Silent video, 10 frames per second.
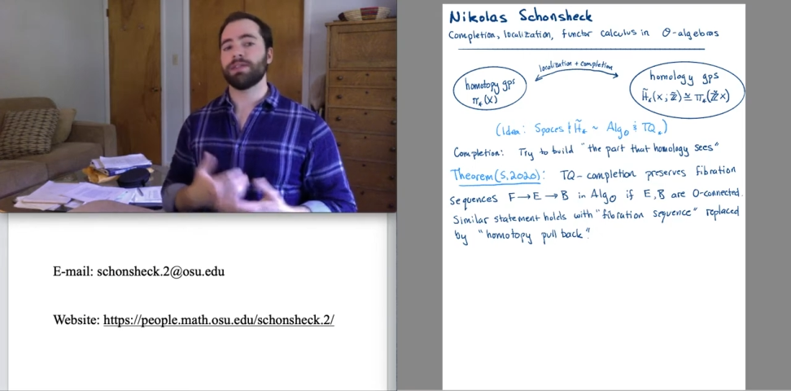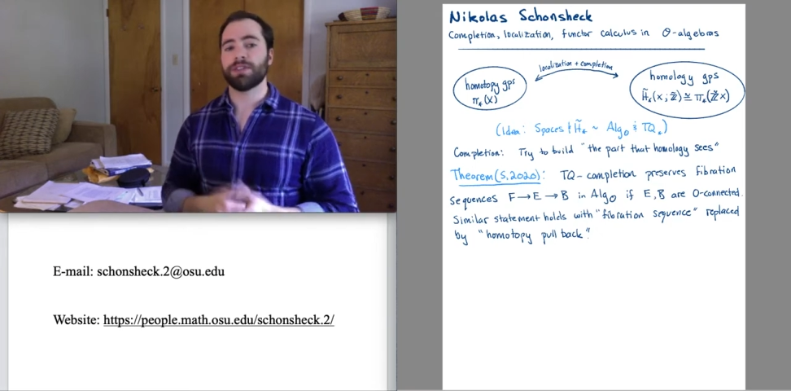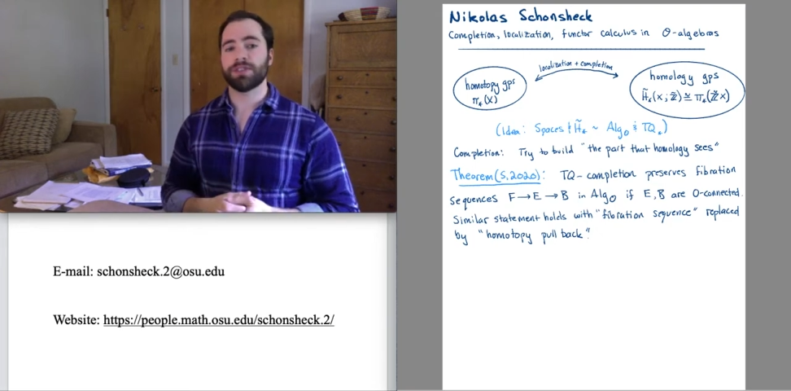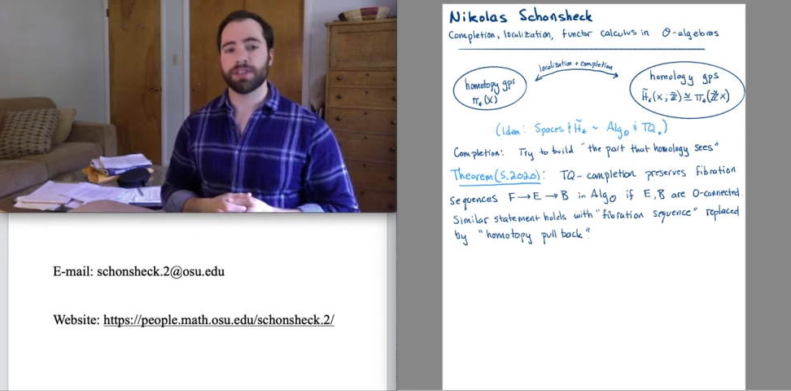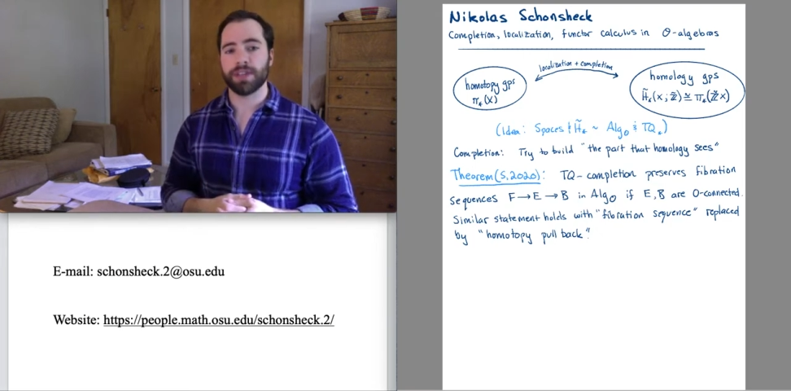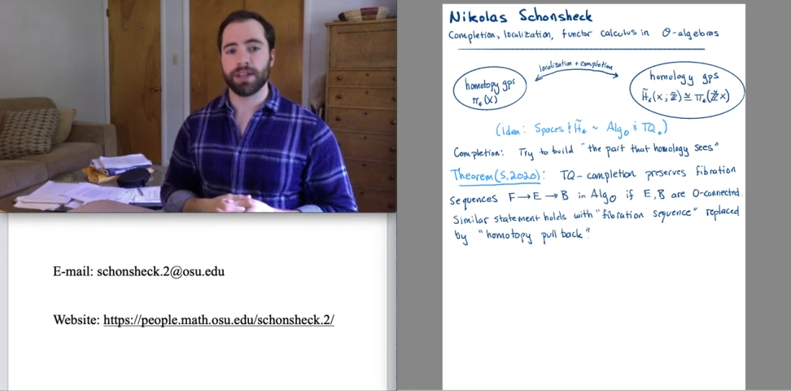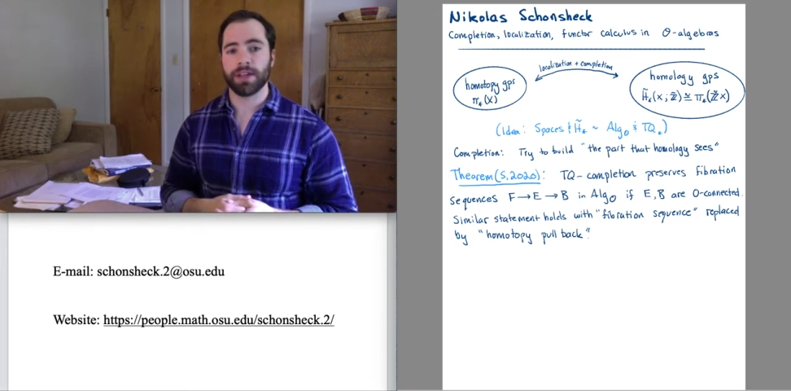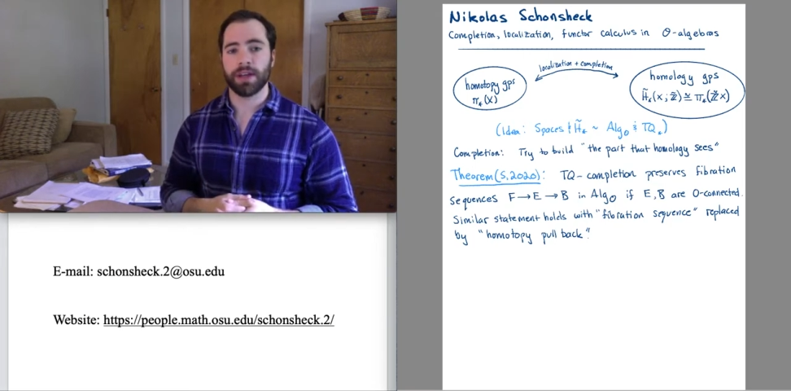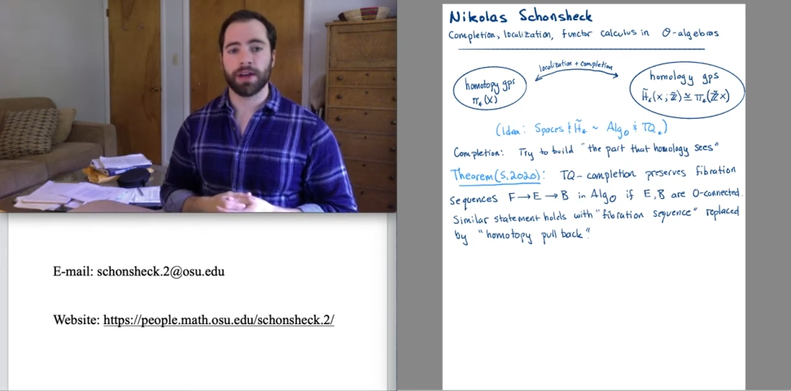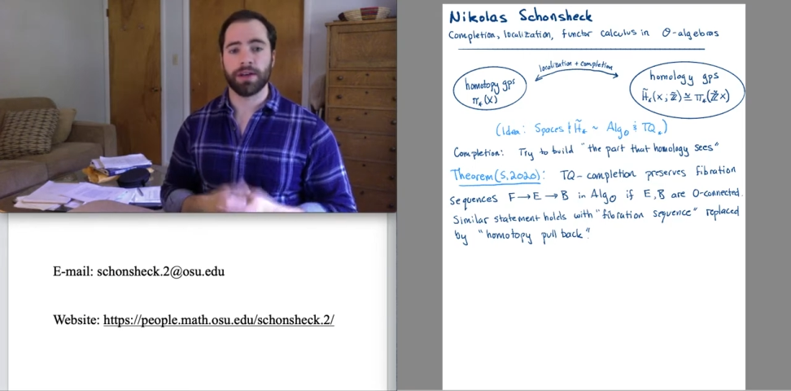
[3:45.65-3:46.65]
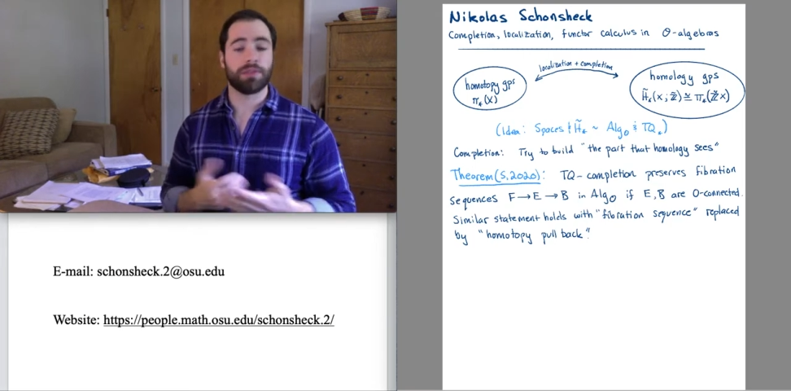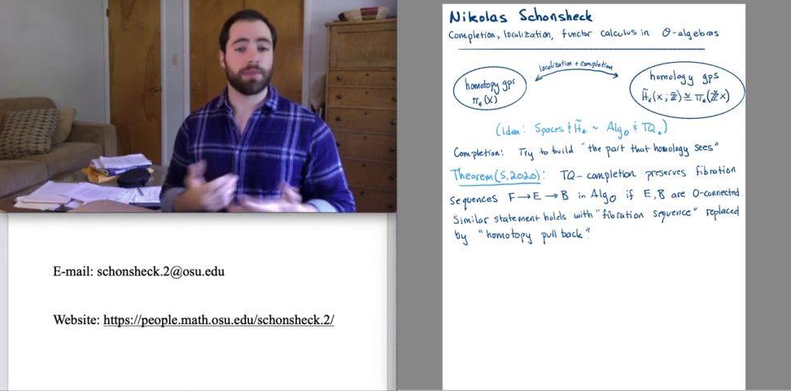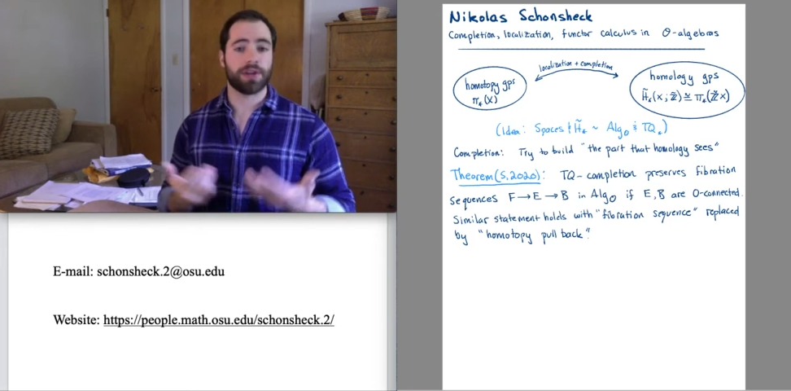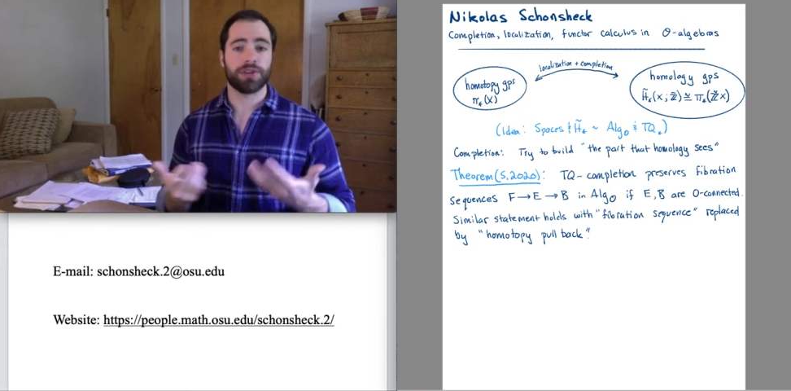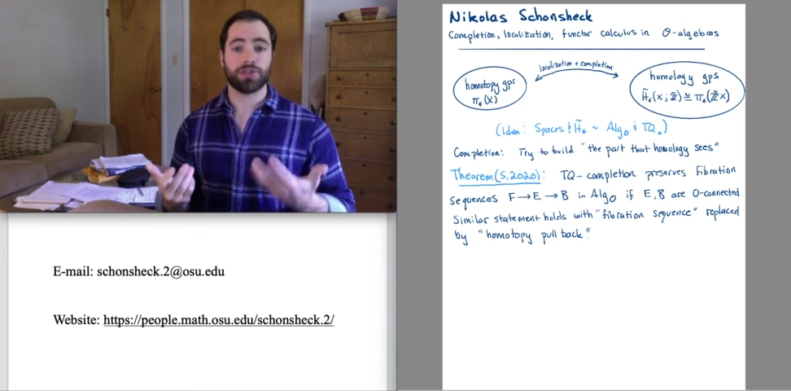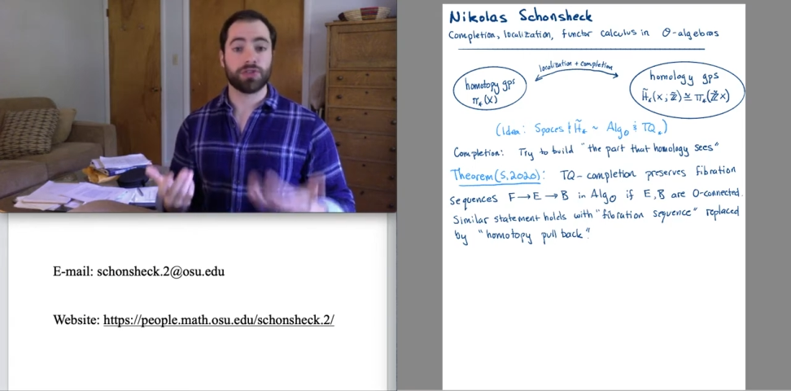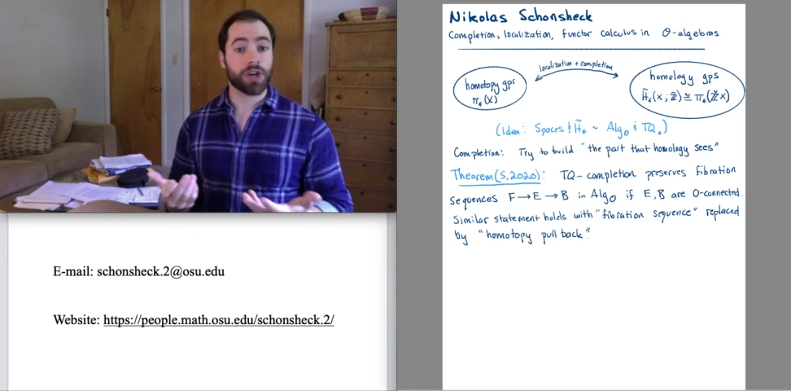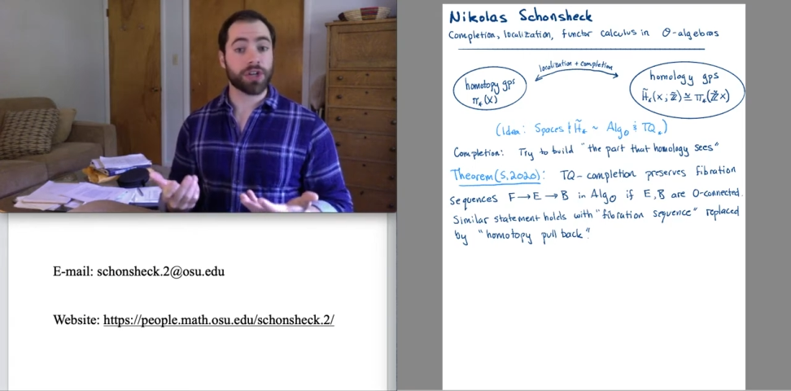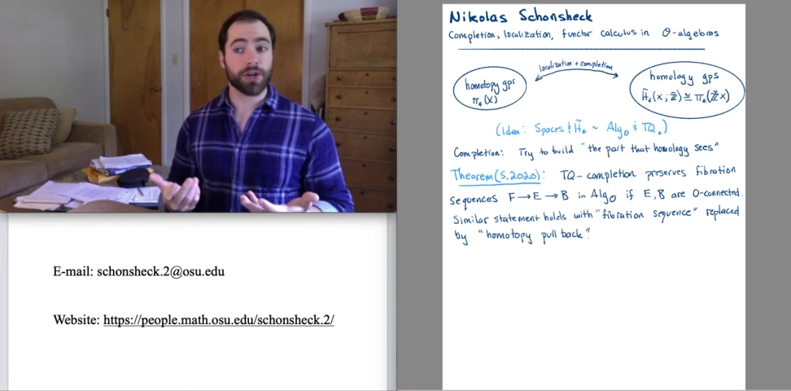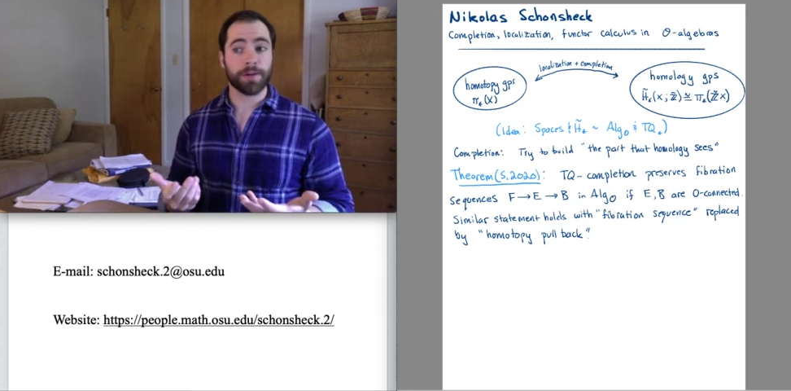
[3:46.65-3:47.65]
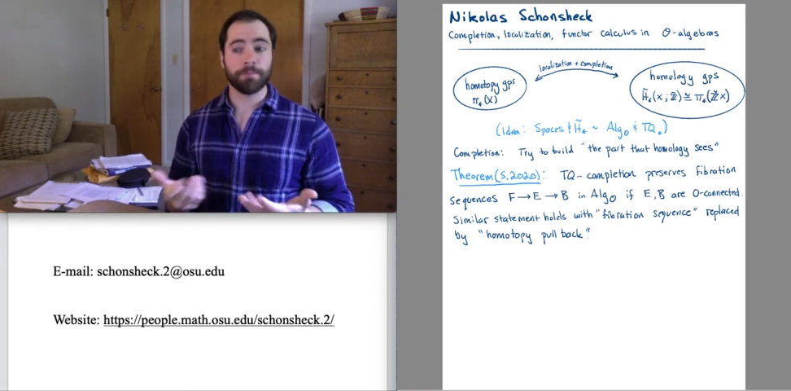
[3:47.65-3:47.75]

interesting information and structure.